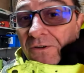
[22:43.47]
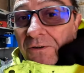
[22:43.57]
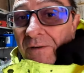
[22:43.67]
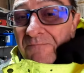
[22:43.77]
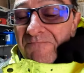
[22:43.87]
You
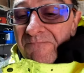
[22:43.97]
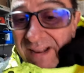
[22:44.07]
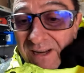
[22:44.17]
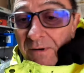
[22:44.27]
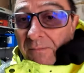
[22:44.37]
should
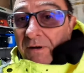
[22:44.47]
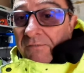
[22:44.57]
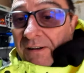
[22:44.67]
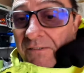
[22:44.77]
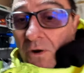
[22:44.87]
minimum
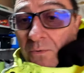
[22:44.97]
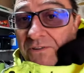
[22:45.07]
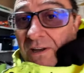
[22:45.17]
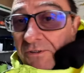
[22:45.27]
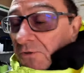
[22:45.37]
of
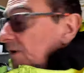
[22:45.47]
always have a